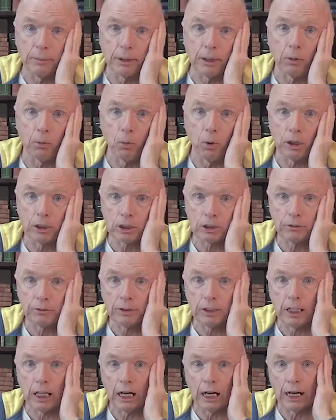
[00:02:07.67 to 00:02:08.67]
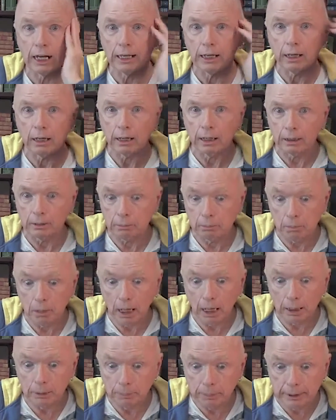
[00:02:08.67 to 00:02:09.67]
a watchful eye on
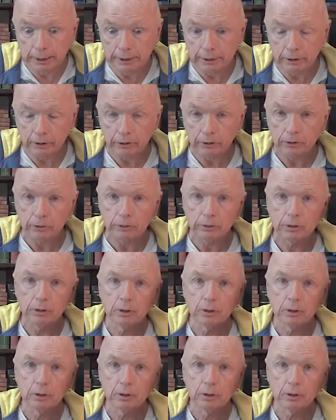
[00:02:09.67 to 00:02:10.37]
my penis.